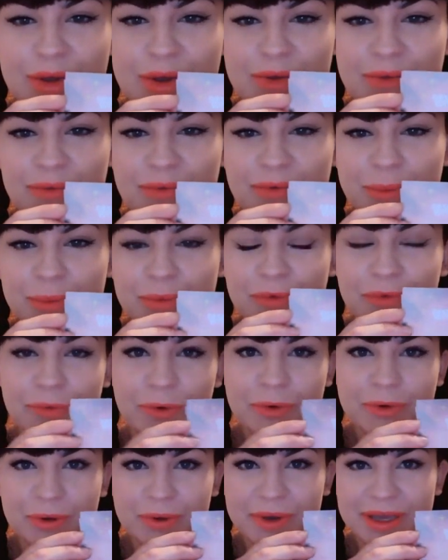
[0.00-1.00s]
from a
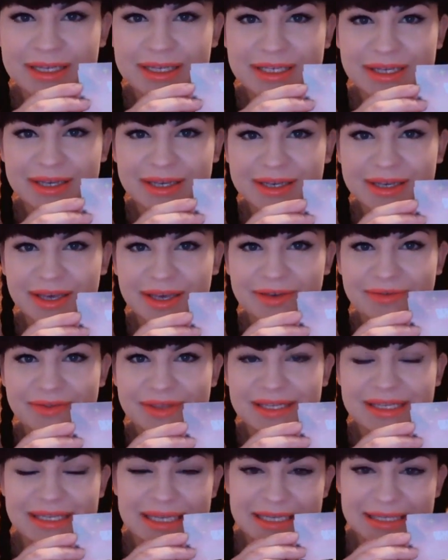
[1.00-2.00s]
photo I took of the
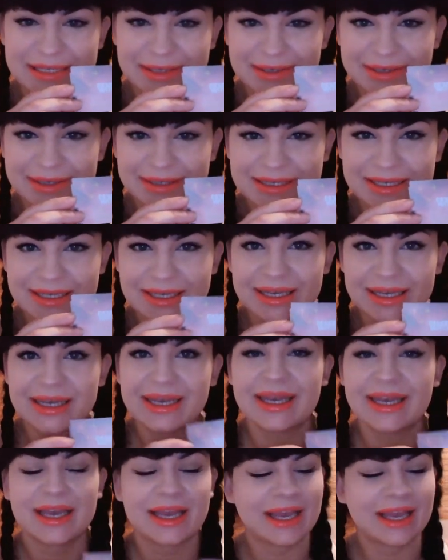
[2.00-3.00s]
desert,
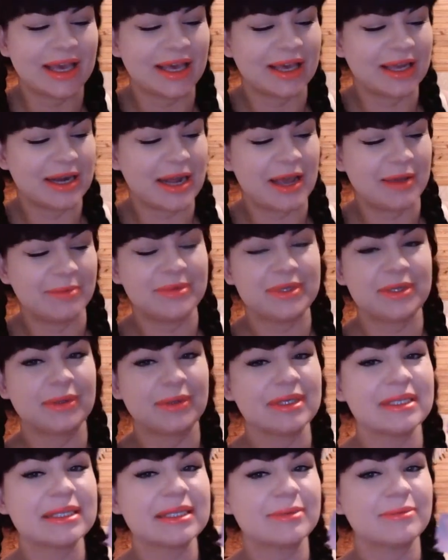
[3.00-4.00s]
and I'm
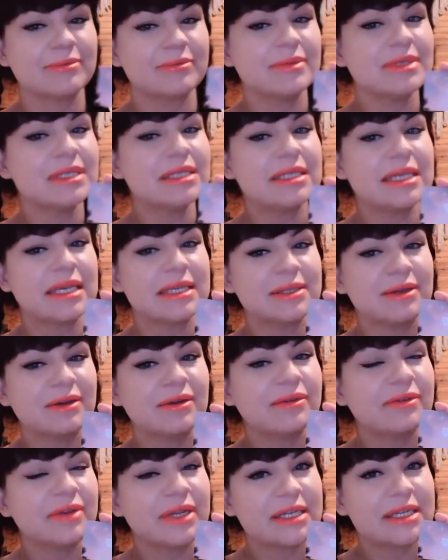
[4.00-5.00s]
doing some
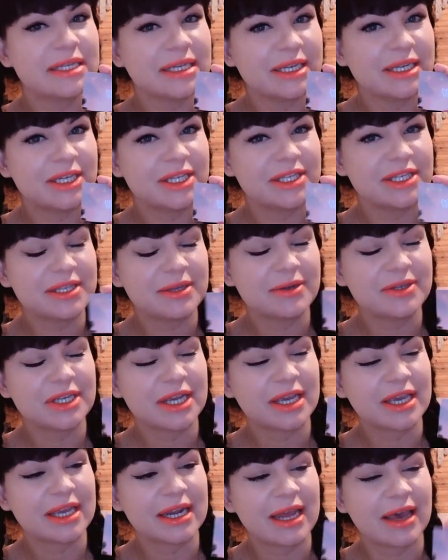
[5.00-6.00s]
desert vintage. So
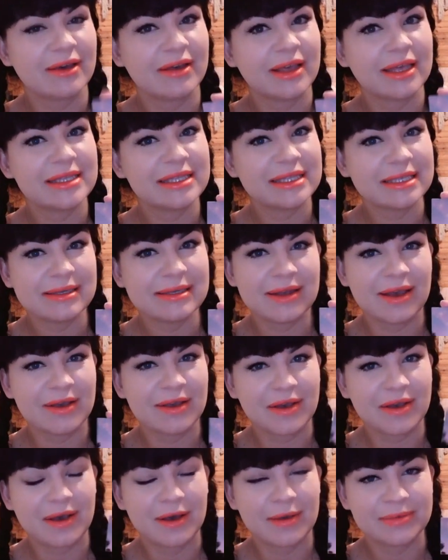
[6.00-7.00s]
check it out,
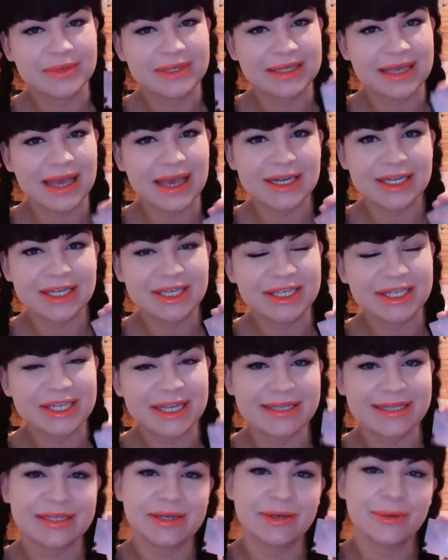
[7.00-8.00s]

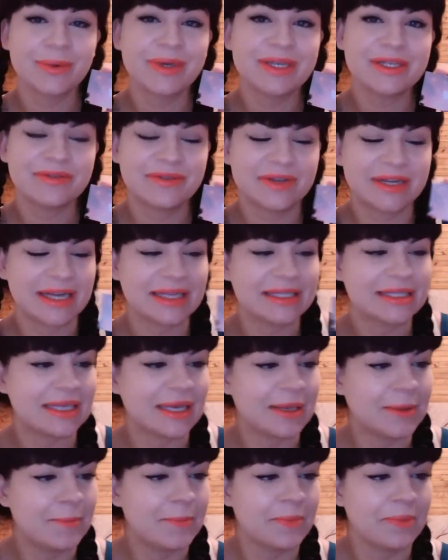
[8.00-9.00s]

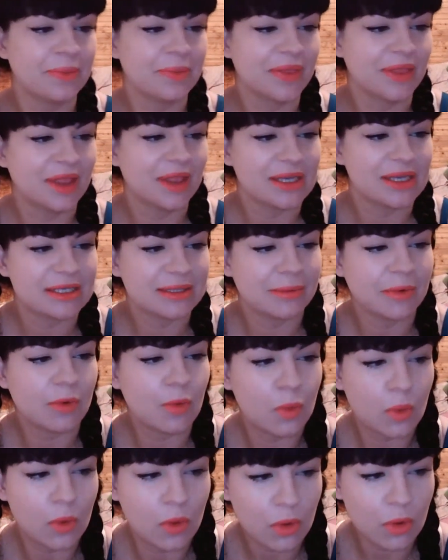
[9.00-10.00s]
etsy.com/desertwitchvanessa. Some
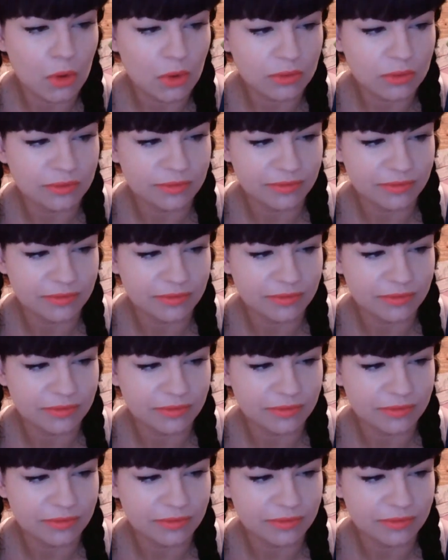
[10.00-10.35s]
cool old